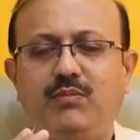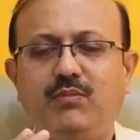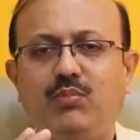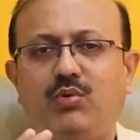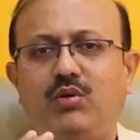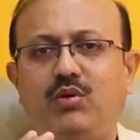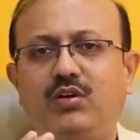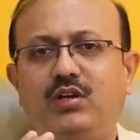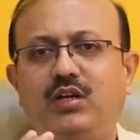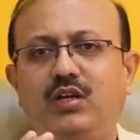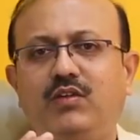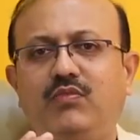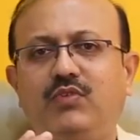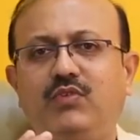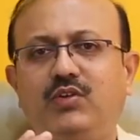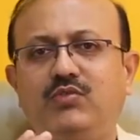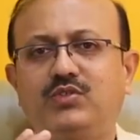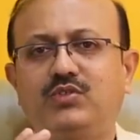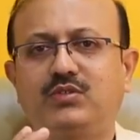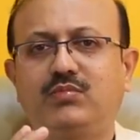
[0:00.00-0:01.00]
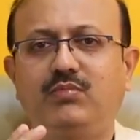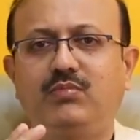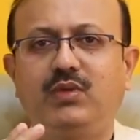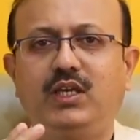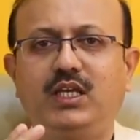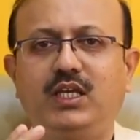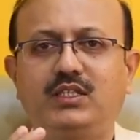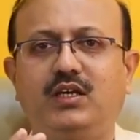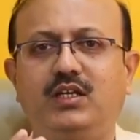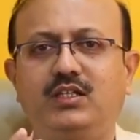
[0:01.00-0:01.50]
important views
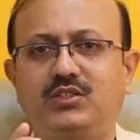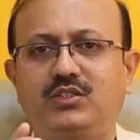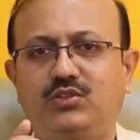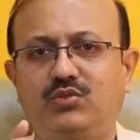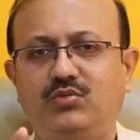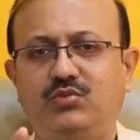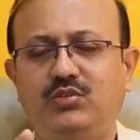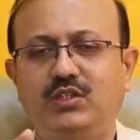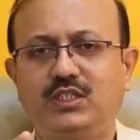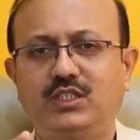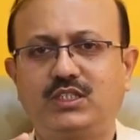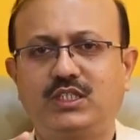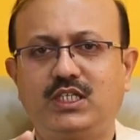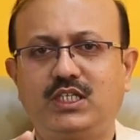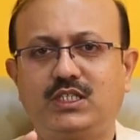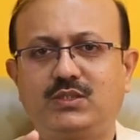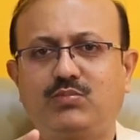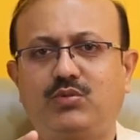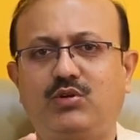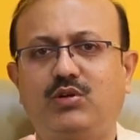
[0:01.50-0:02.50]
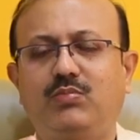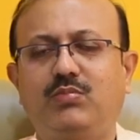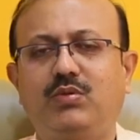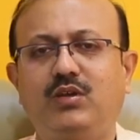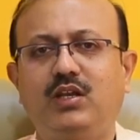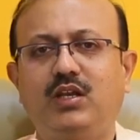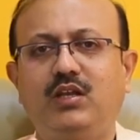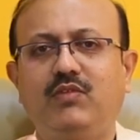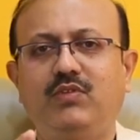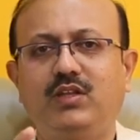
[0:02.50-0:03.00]
make us to discuss
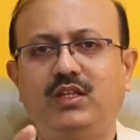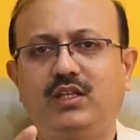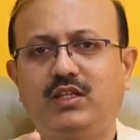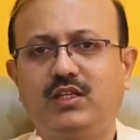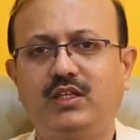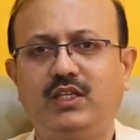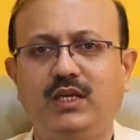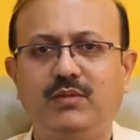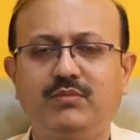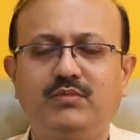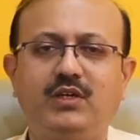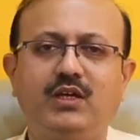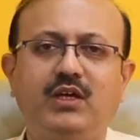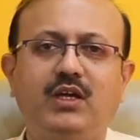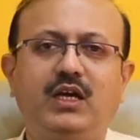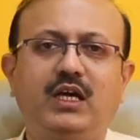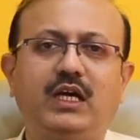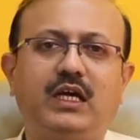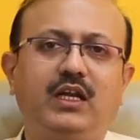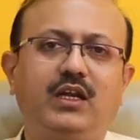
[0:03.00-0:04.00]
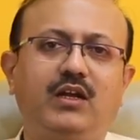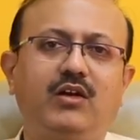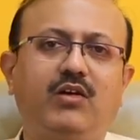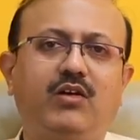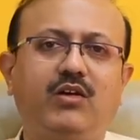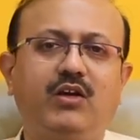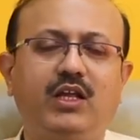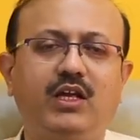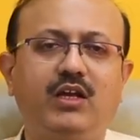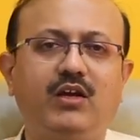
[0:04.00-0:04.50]
properly with them
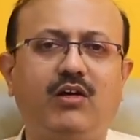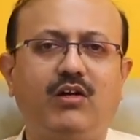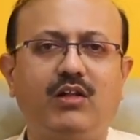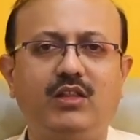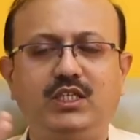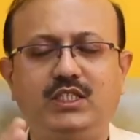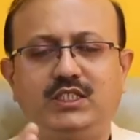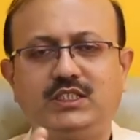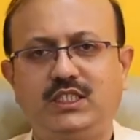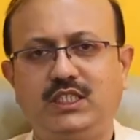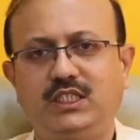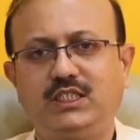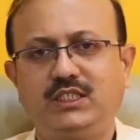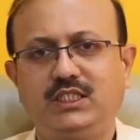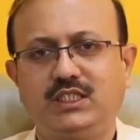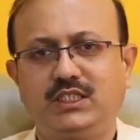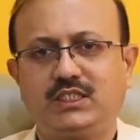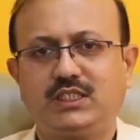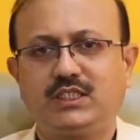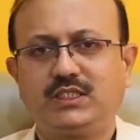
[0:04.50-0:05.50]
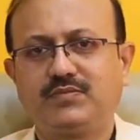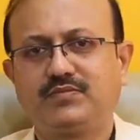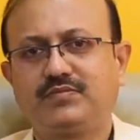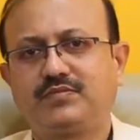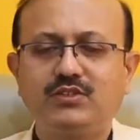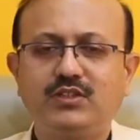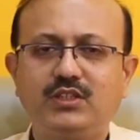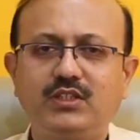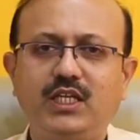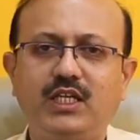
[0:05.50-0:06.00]
regarding all the changes.
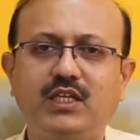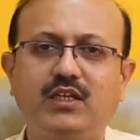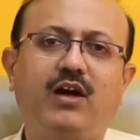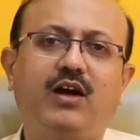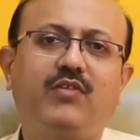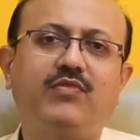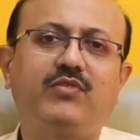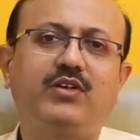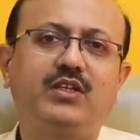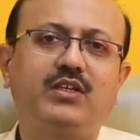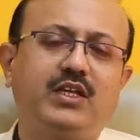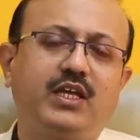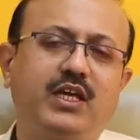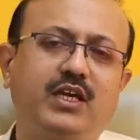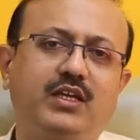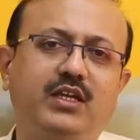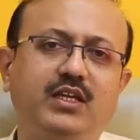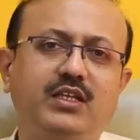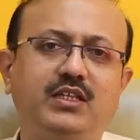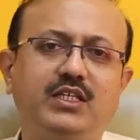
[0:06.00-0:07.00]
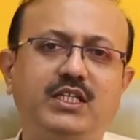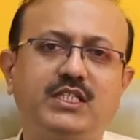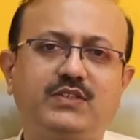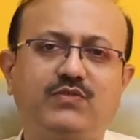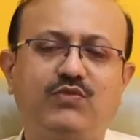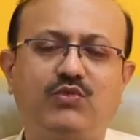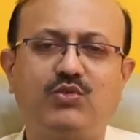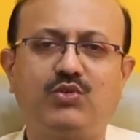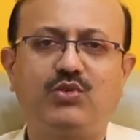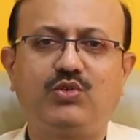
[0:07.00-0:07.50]
So then after taking these
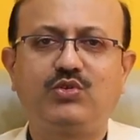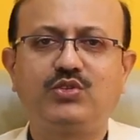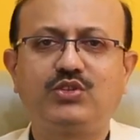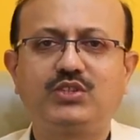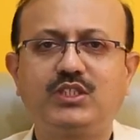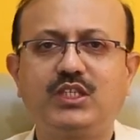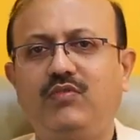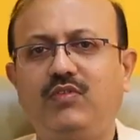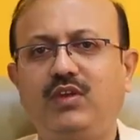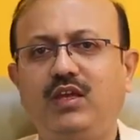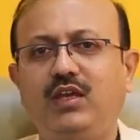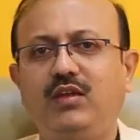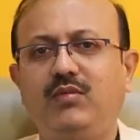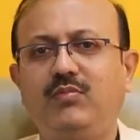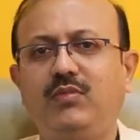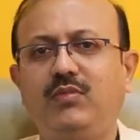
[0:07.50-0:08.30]
photos, we